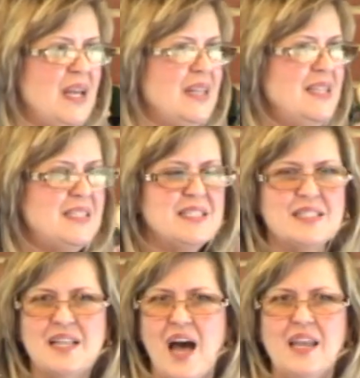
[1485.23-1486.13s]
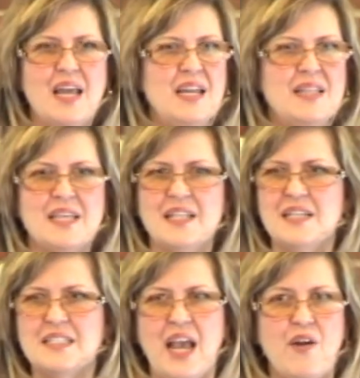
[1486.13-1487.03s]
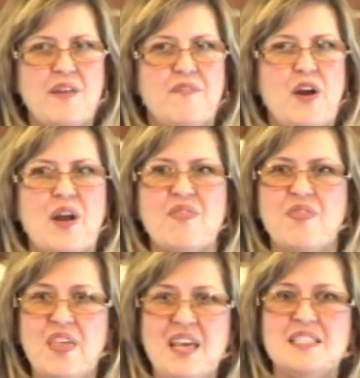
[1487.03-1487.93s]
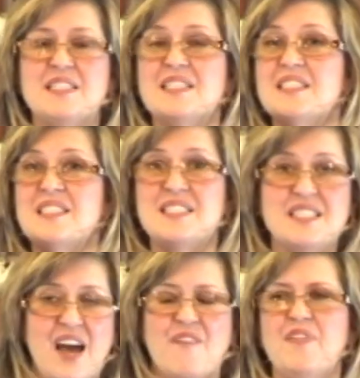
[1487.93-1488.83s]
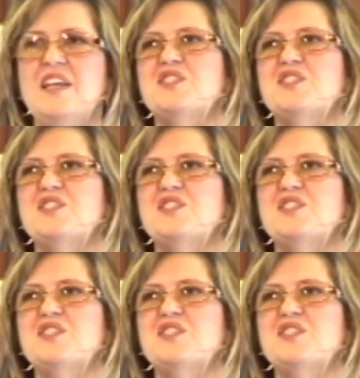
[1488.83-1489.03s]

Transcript: This is not anything that's airy-fairy. This stuff is